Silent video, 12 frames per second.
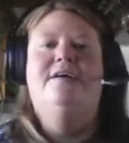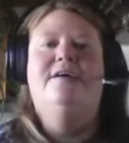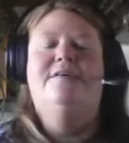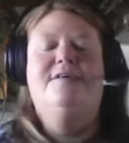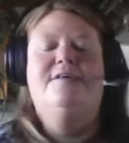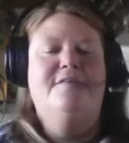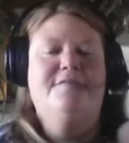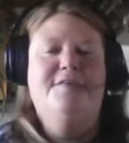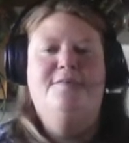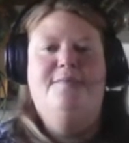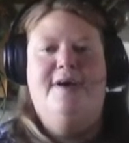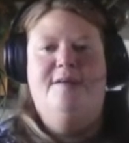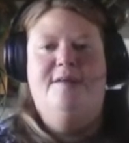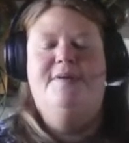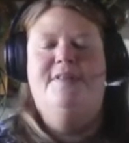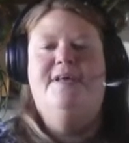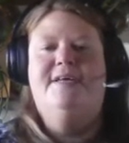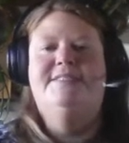or however you want,
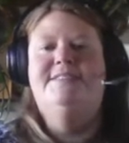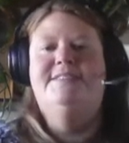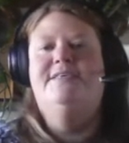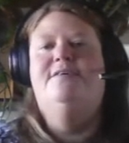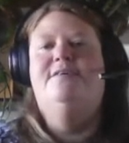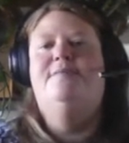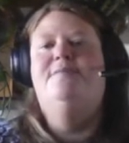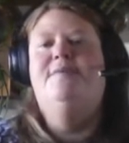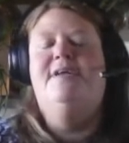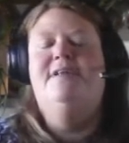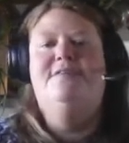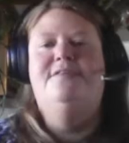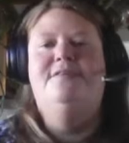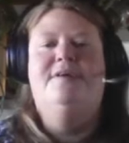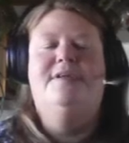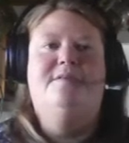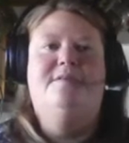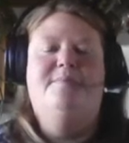but that's, one way to do
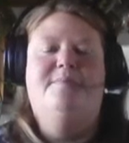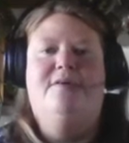it in